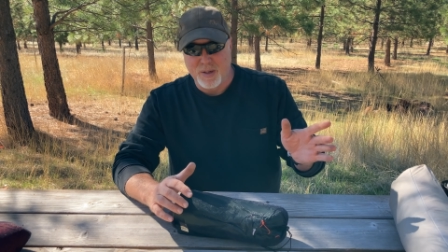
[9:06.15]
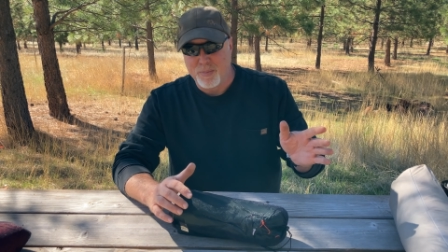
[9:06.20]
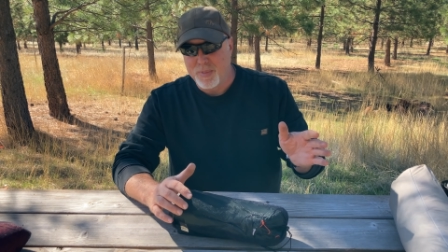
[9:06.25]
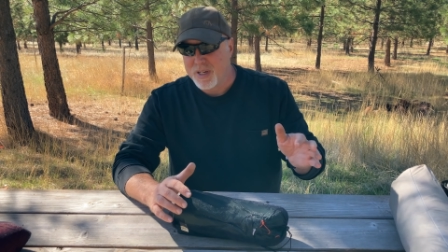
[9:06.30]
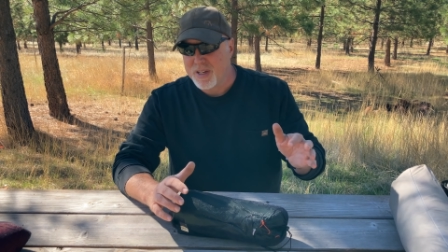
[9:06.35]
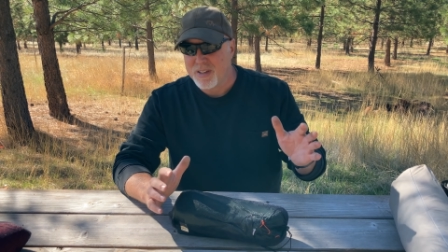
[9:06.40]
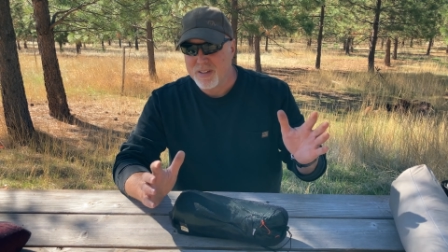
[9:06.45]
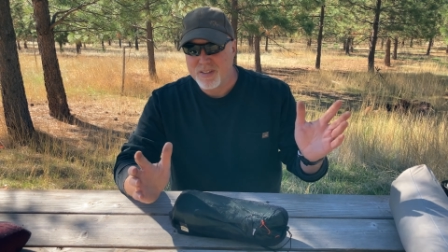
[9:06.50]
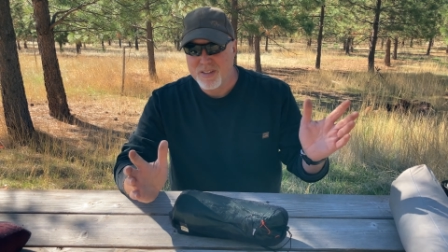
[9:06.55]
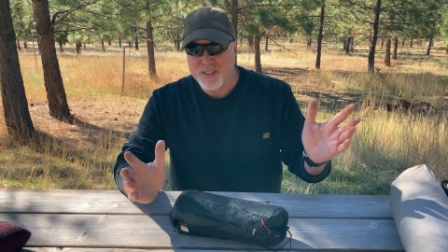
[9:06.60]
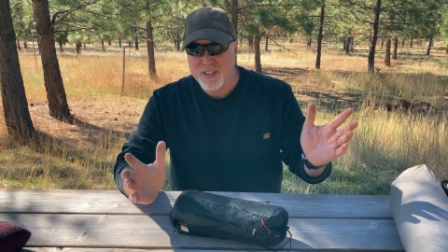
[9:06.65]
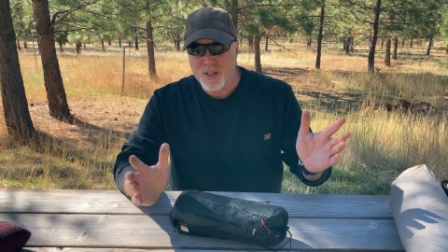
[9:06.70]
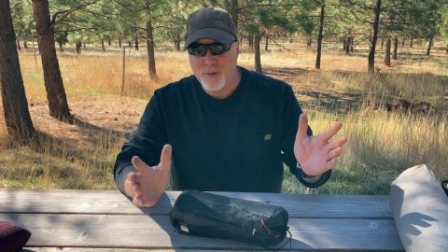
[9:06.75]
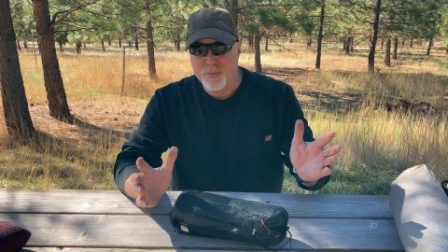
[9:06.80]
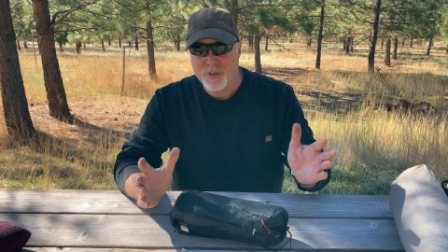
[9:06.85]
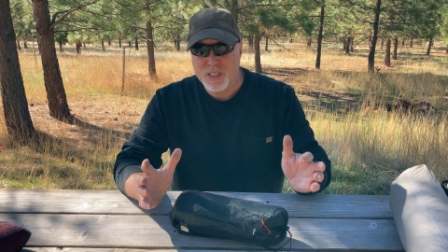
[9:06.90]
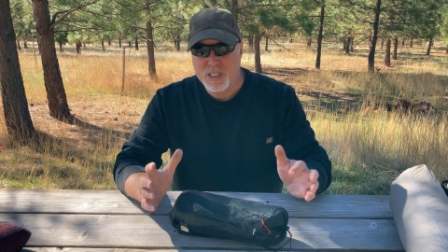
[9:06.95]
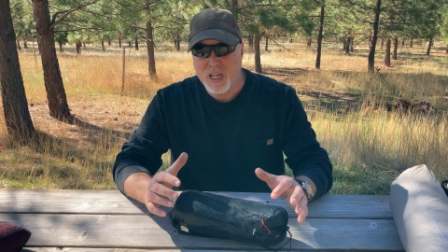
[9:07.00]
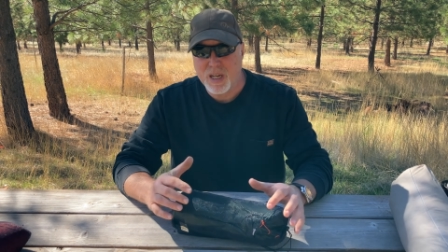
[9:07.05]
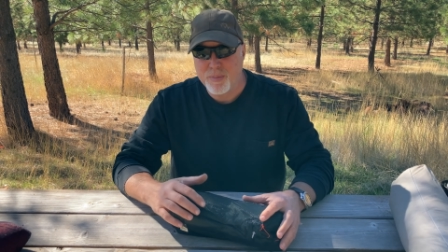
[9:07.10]
Because in
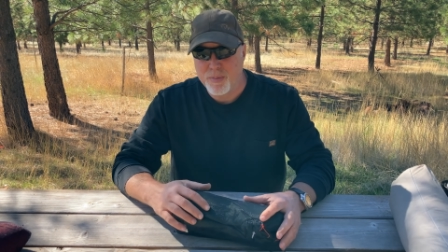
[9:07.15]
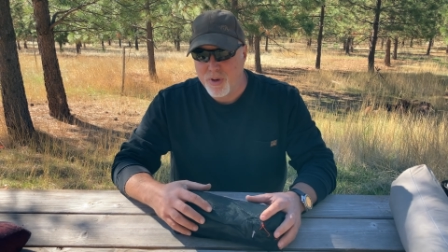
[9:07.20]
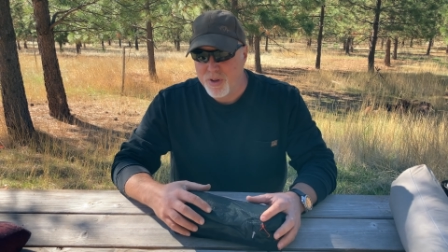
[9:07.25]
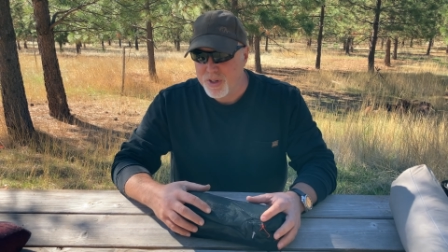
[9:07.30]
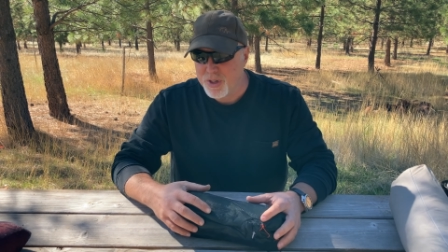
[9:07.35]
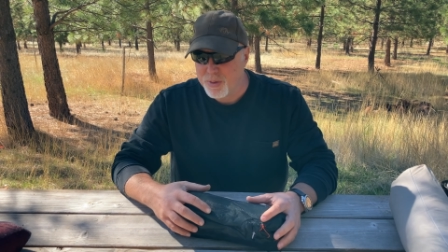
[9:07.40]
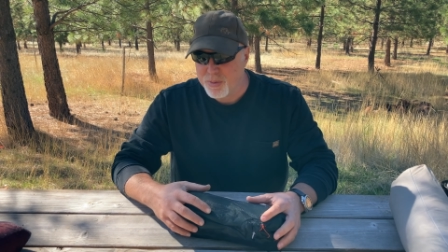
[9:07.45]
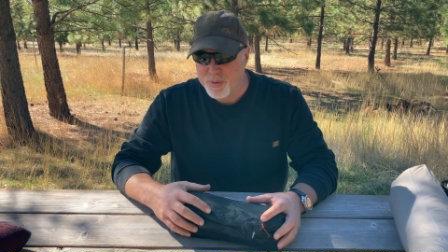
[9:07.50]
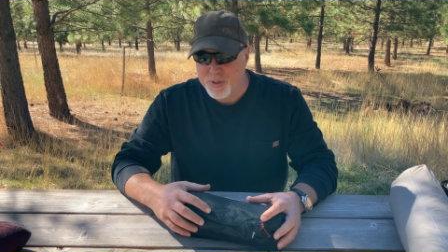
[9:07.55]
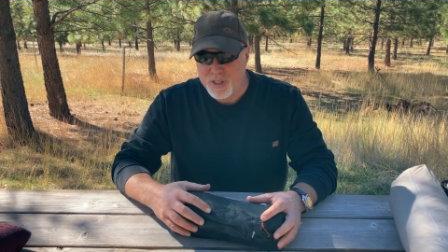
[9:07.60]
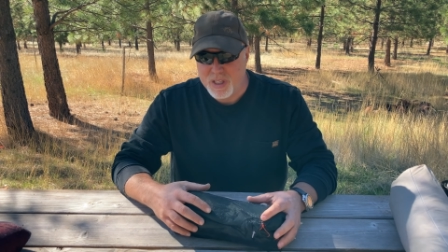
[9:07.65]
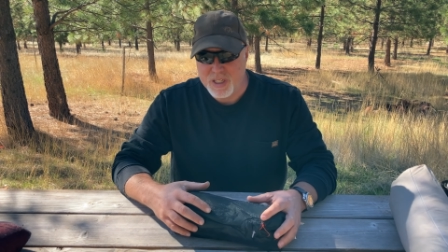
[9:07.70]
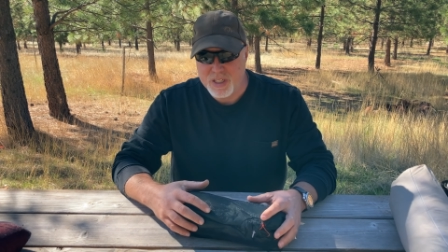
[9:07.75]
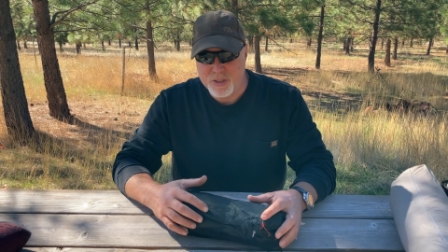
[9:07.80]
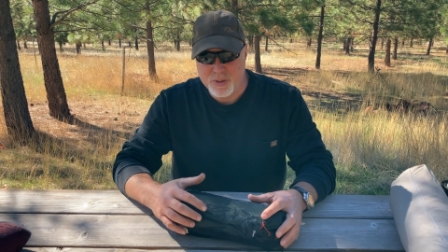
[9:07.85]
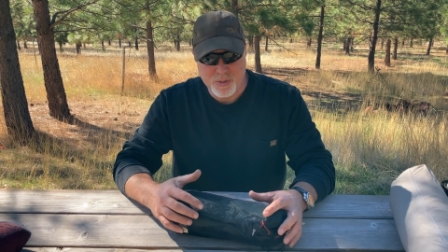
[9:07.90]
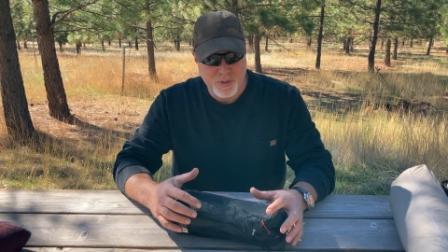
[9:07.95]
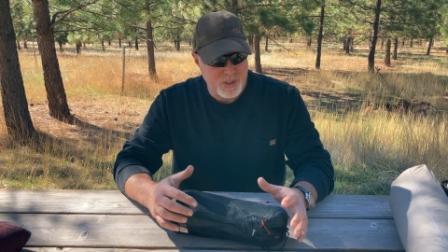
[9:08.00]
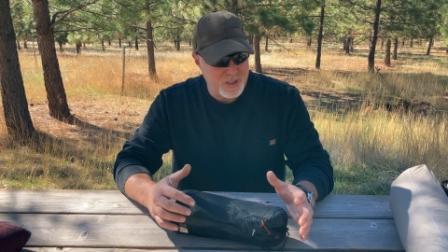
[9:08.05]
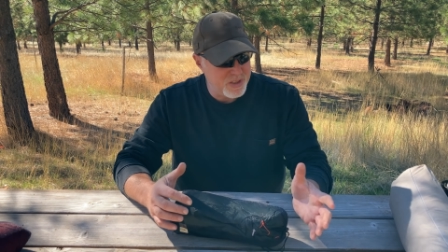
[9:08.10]
summertime, all you're really
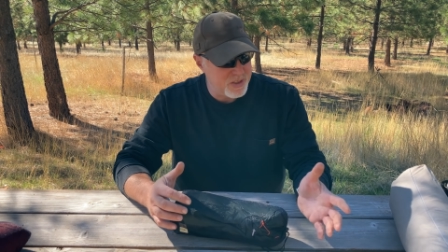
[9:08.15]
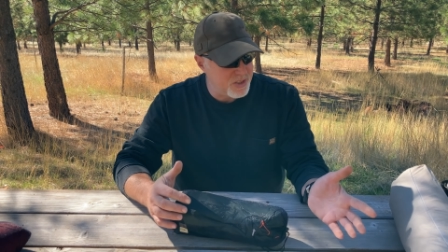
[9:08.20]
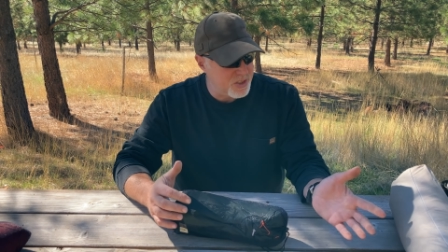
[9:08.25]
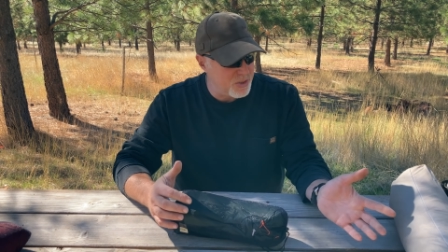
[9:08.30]
doing is